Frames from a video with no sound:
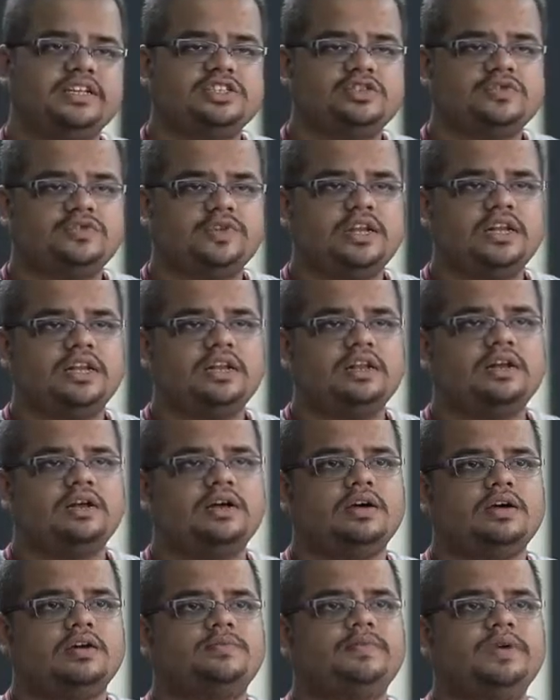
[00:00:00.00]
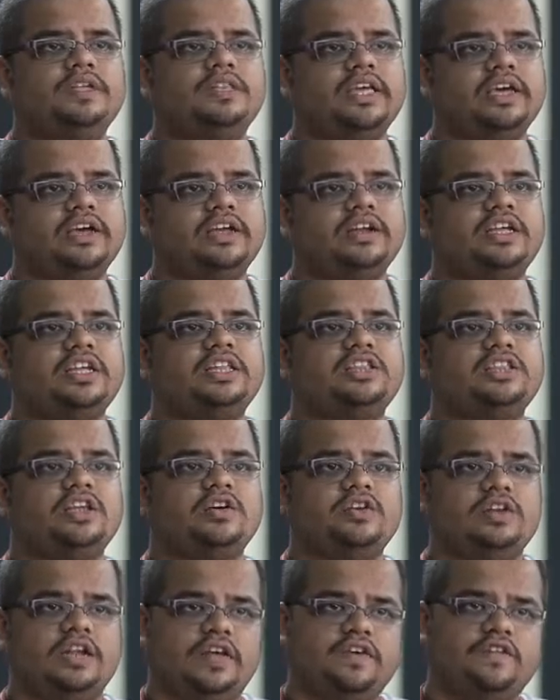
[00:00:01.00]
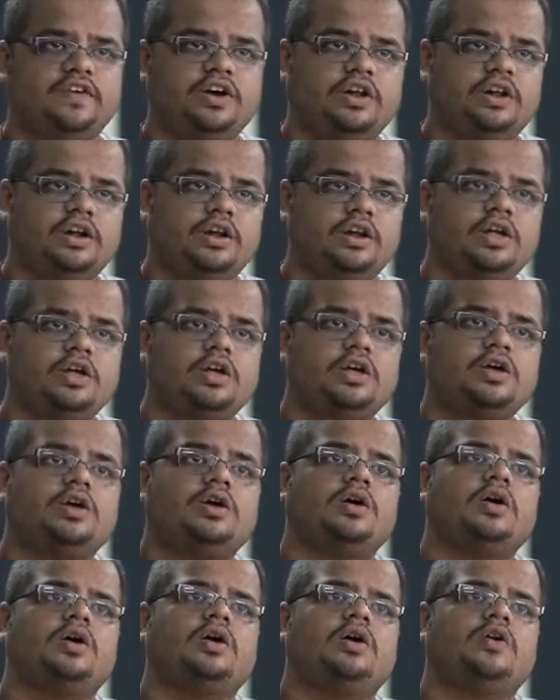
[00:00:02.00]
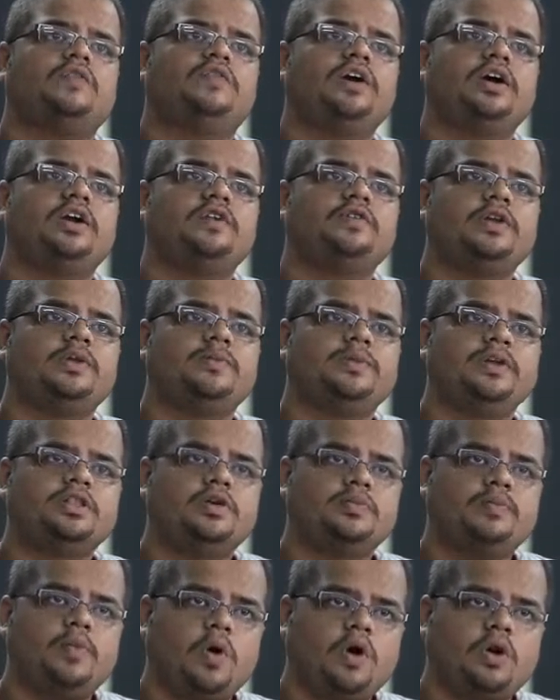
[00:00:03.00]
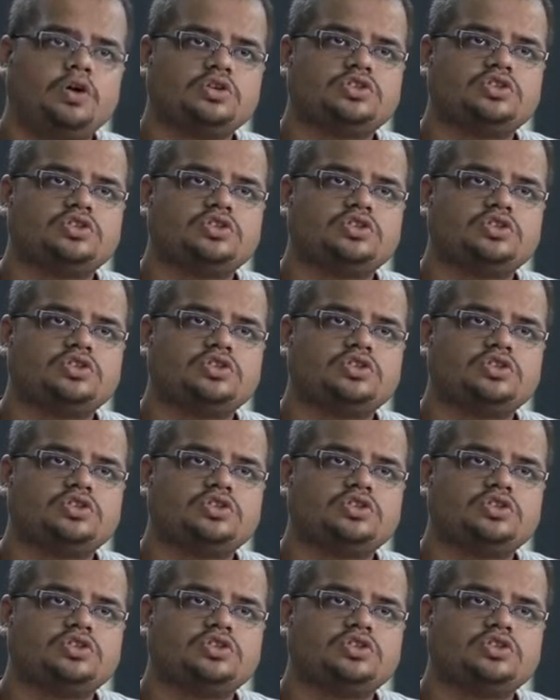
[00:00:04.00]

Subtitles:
will be there in the level, where will be the boss,